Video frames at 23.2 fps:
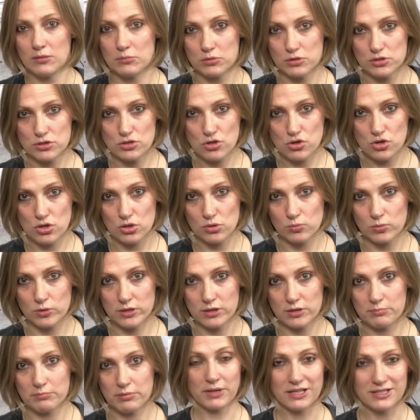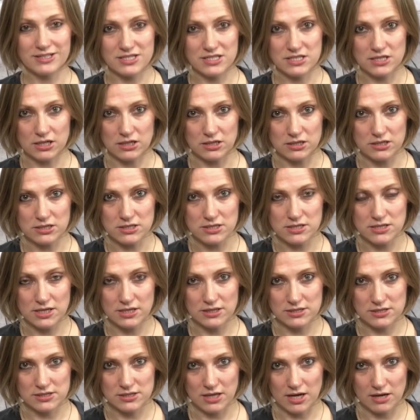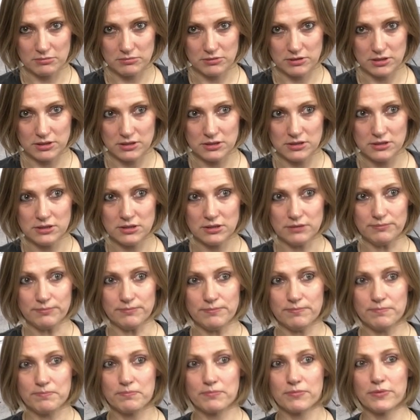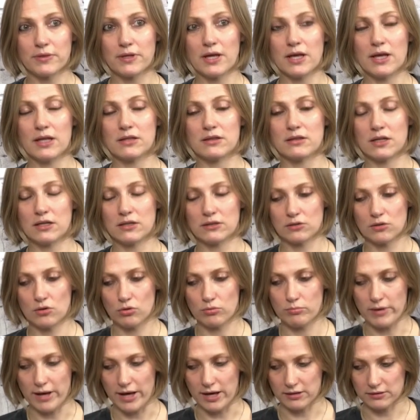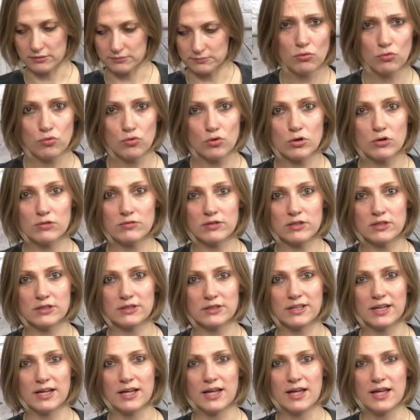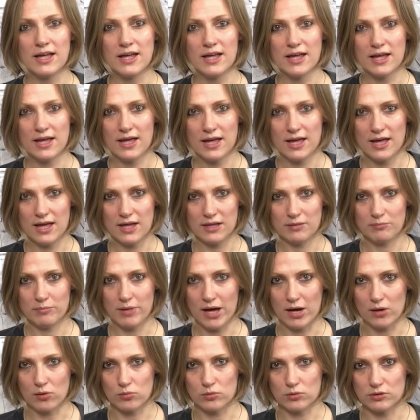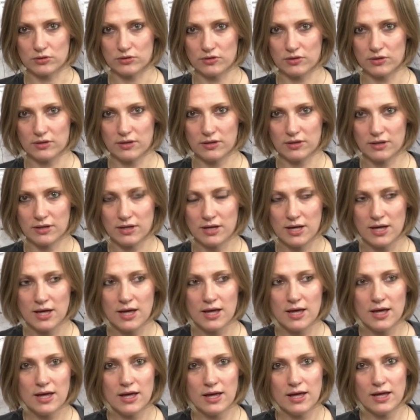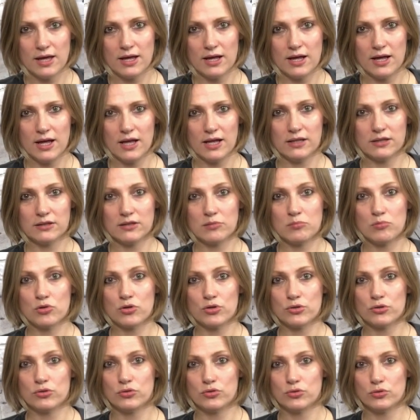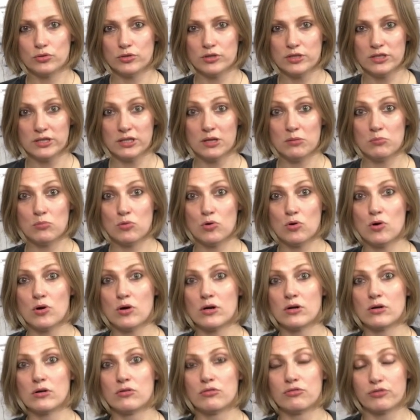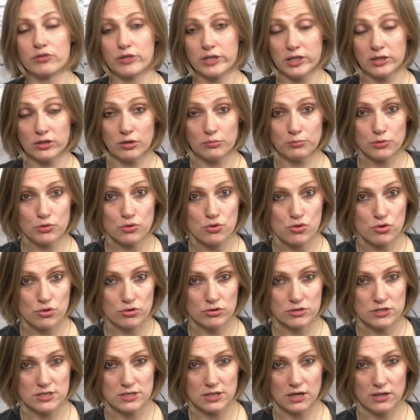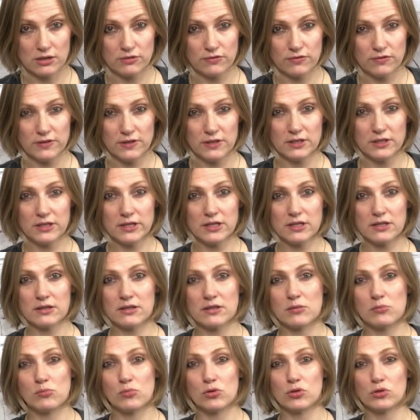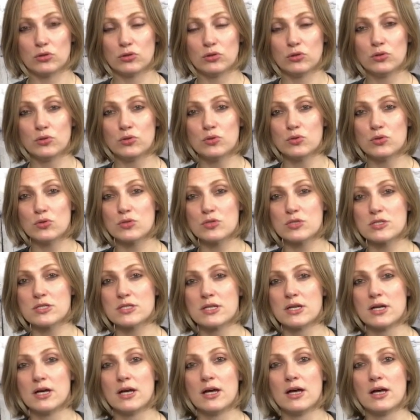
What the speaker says: position where the pain starts and stop there, and then go back, forward and backward. And the more you do it, the more freedom you should start feeling, the more loose